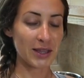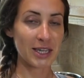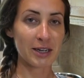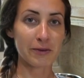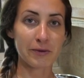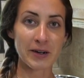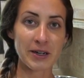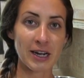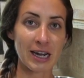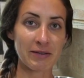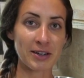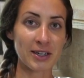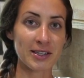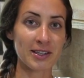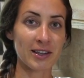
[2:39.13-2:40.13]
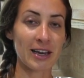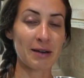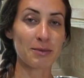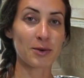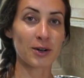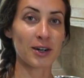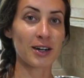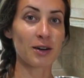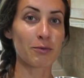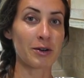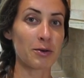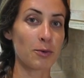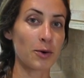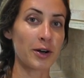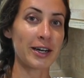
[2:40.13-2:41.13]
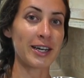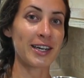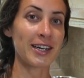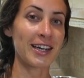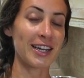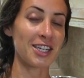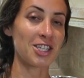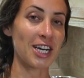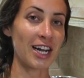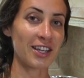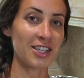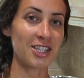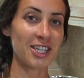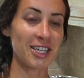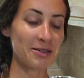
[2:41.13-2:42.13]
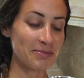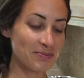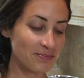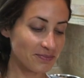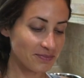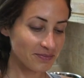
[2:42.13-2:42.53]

think free diving is a lot more rewarding and challenging.